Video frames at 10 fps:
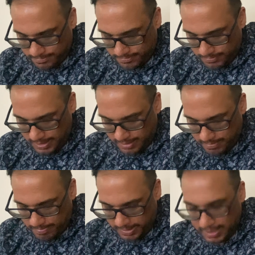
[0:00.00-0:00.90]
Yes,
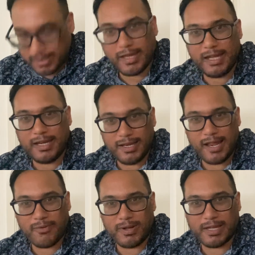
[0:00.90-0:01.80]
again,
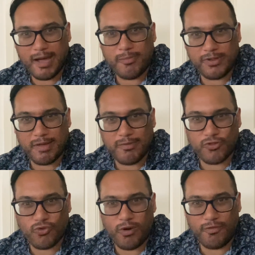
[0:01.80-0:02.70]
another one. Cowboys have a
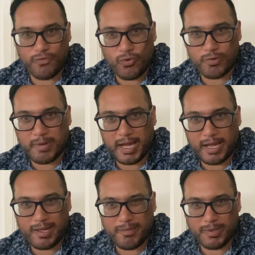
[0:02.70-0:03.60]
strong forward
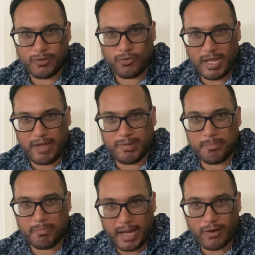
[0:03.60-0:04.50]
pack, but do they have the
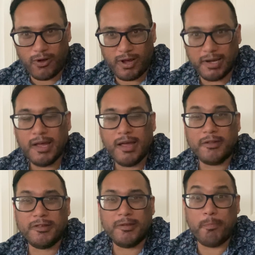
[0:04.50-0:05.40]
back line
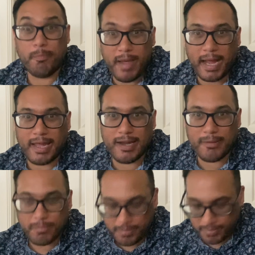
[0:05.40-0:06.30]
to back it
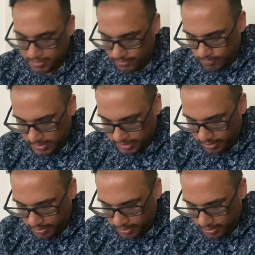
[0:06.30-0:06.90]
up to win the